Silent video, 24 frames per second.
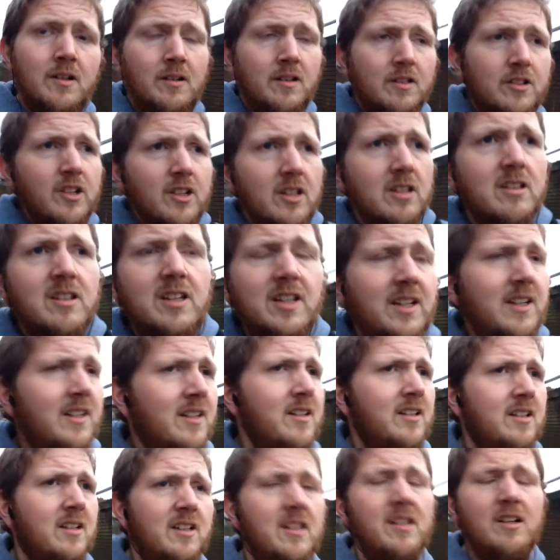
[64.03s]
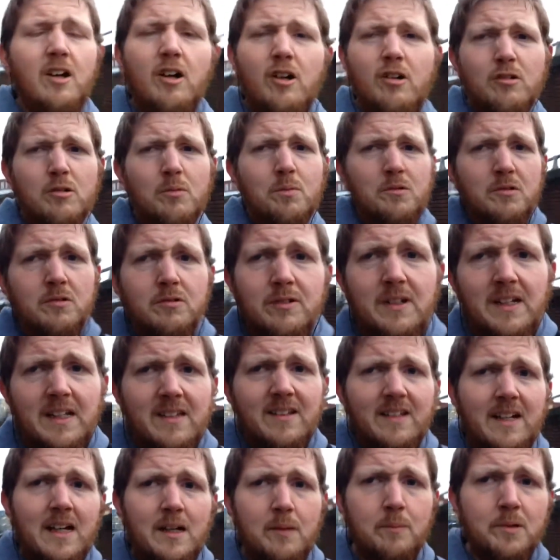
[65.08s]
just horrible thing to
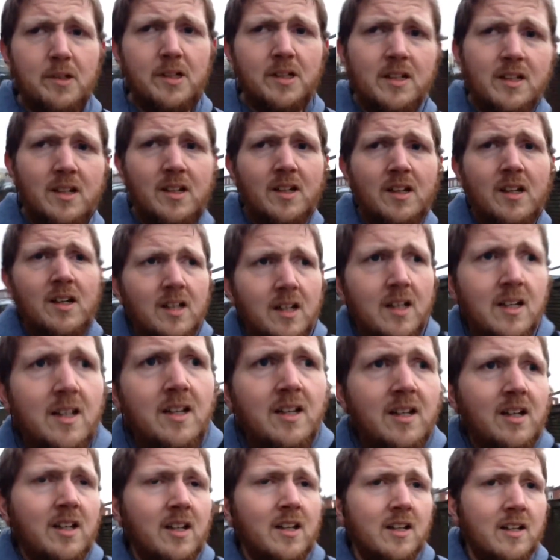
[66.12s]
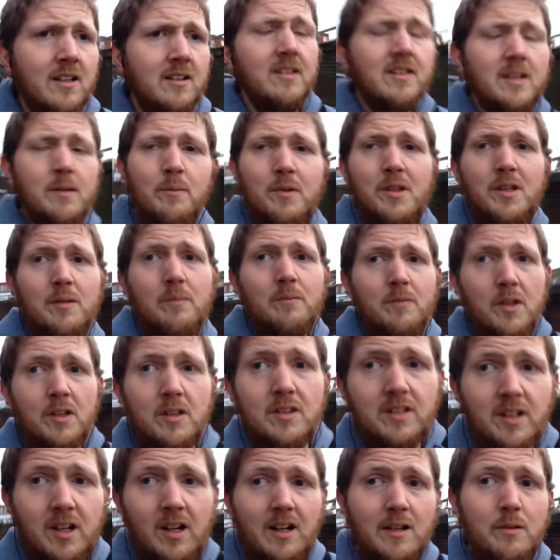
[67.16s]
happen some of them that
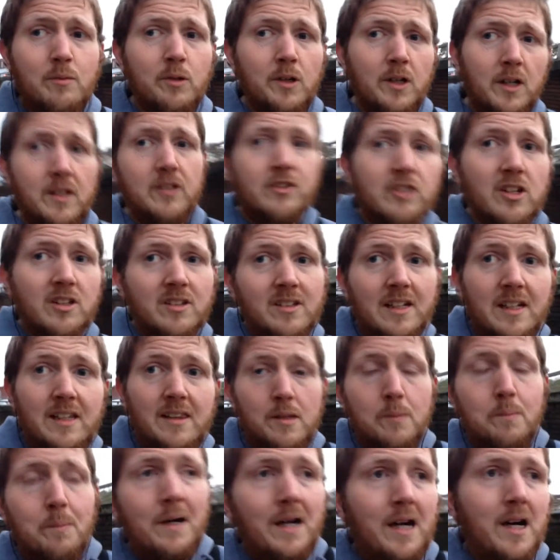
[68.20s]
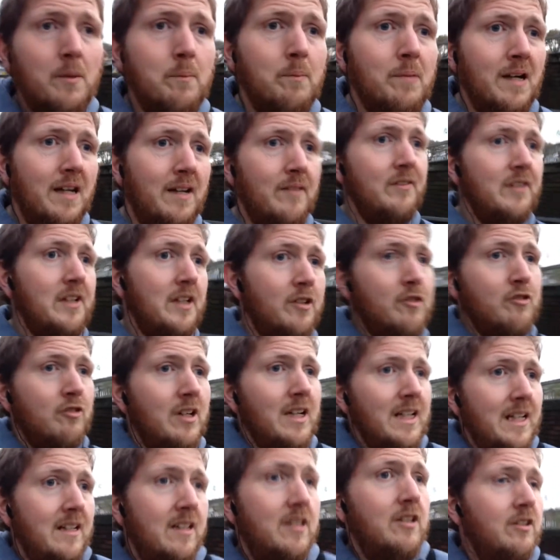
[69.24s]
died were just in the pub having a
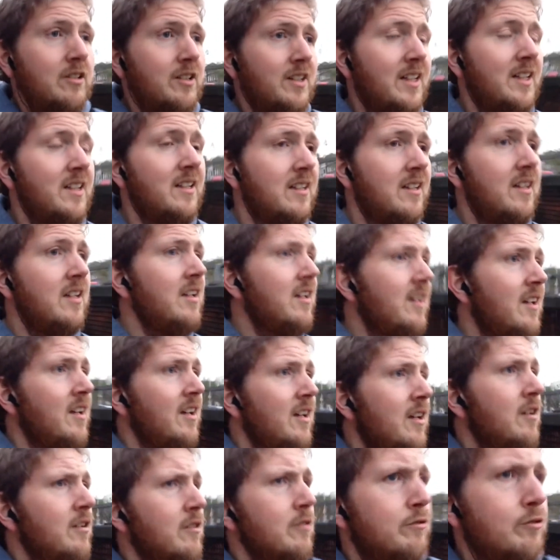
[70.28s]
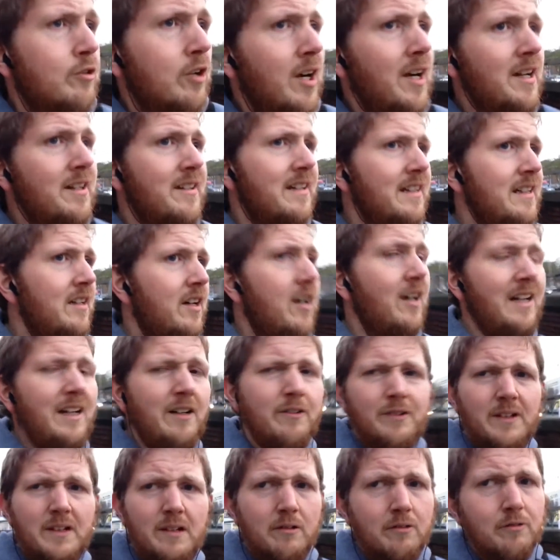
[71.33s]
drink on a Friday night. I
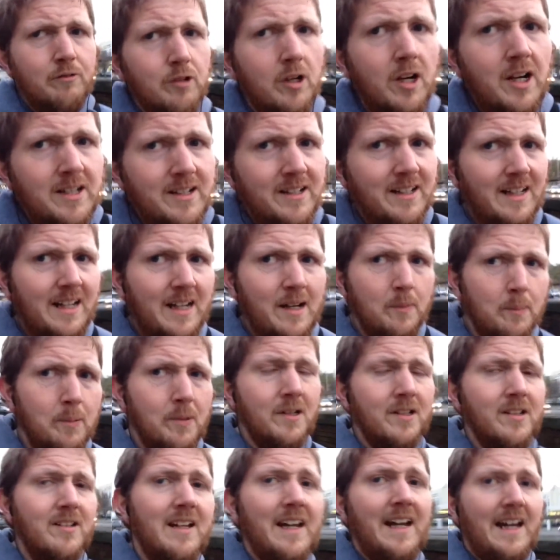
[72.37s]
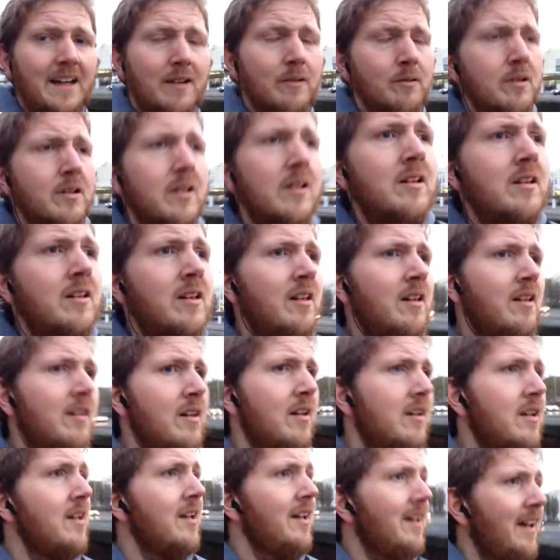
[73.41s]
think Friday it happened, yeah.
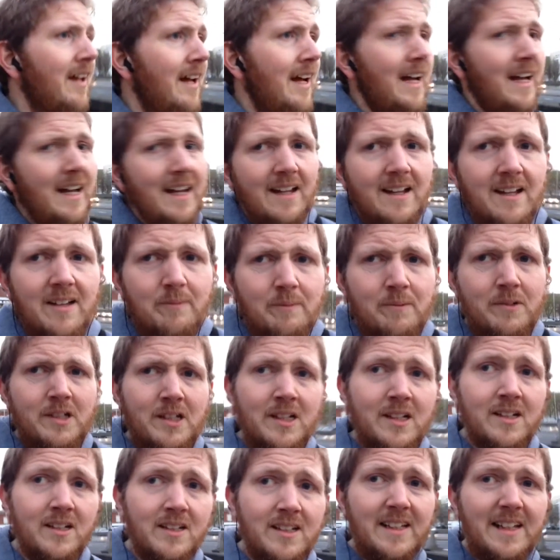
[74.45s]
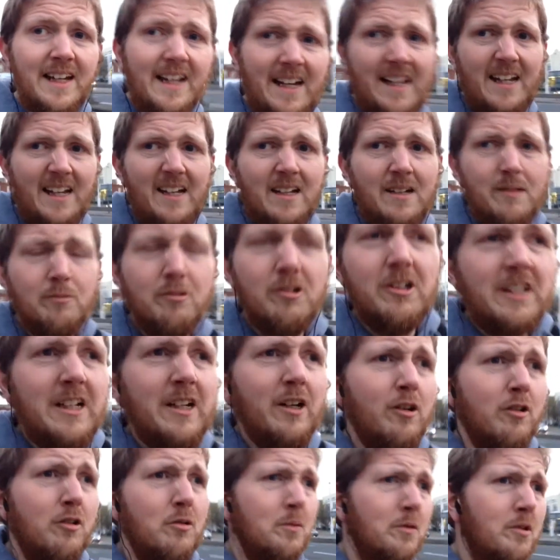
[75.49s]
And yeah, pretty
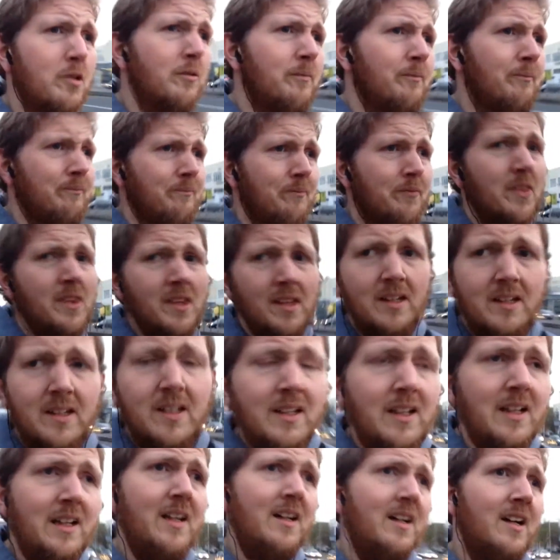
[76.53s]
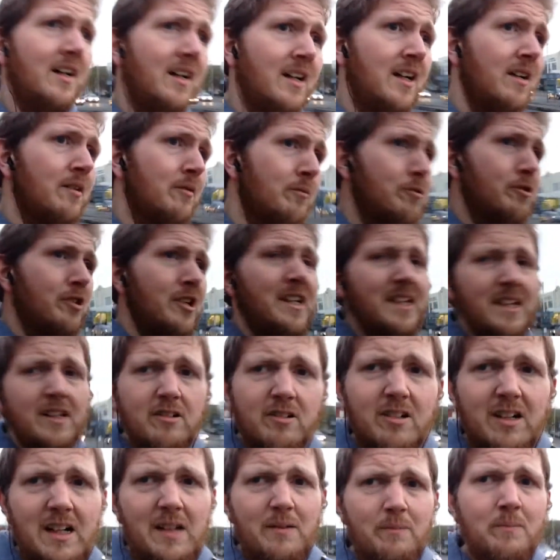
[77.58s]
horrible. Pretty
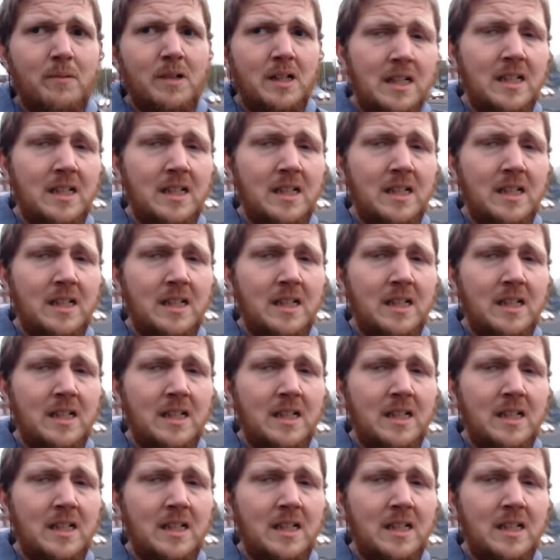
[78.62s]
grim.